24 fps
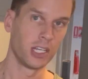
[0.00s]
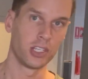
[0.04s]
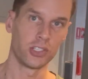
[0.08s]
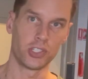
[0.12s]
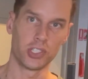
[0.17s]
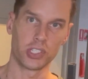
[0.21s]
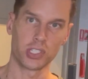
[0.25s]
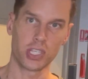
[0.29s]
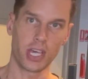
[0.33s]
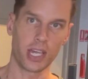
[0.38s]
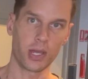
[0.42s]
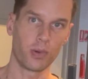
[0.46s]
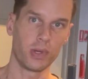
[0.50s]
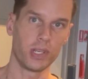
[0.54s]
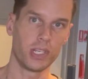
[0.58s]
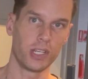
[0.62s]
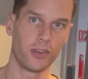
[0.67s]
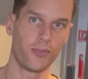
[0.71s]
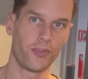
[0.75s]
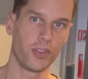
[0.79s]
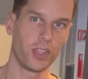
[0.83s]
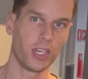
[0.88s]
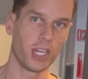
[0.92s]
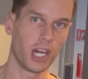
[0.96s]
Just like we
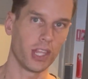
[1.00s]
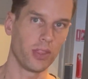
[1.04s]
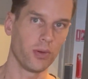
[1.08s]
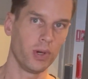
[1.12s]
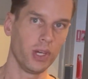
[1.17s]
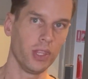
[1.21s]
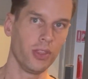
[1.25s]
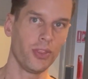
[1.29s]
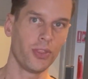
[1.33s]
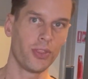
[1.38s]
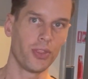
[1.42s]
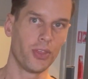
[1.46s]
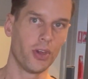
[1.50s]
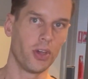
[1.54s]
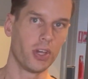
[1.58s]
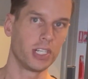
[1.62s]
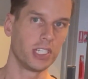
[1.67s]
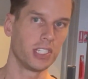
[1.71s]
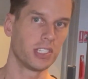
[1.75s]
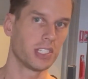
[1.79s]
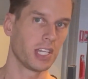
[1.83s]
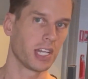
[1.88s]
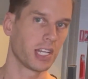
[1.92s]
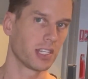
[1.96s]
did for the other one,
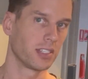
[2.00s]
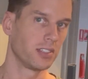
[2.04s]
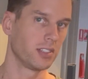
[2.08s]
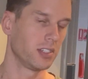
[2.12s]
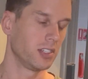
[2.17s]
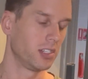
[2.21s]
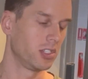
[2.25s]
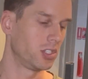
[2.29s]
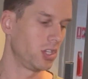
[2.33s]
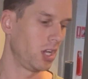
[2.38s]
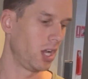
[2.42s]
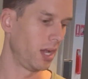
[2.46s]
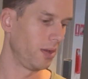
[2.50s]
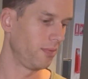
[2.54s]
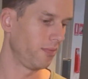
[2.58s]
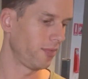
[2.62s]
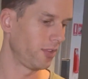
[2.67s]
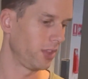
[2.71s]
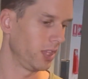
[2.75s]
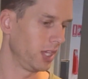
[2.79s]
30 seconds at a time for